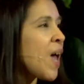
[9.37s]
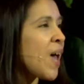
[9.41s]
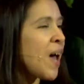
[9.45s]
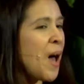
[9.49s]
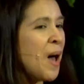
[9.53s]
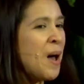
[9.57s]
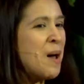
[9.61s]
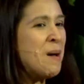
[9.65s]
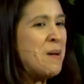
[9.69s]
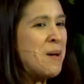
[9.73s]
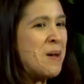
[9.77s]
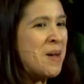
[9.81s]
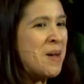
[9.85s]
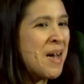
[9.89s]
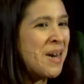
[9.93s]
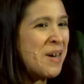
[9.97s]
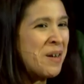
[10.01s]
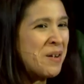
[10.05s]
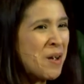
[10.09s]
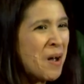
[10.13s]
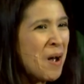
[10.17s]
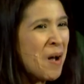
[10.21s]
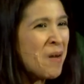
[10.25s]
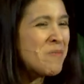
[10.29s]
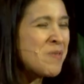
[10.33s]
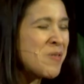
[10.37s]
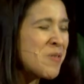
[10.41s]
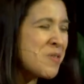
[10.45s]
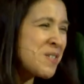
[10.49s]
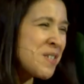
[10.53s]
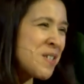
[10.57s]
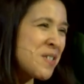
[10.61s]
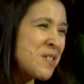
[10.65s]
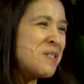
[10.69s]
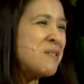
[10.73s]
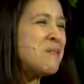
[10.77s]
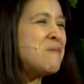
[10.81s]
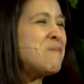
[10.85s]
uh, had a
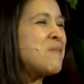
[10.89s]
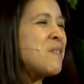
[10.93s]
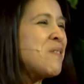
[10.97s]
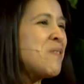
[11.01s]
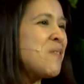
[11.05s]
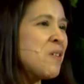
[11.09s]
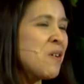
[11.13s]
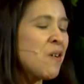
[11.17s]
conversation with